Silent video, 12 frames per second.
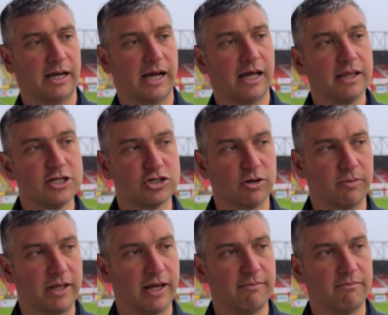And there's some of
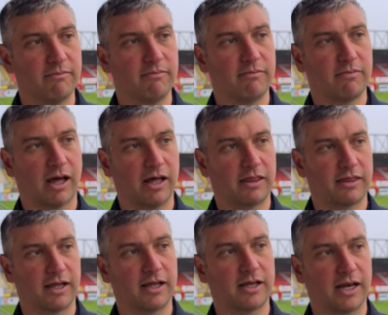them that I
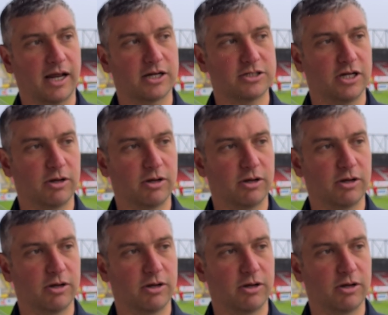think can actually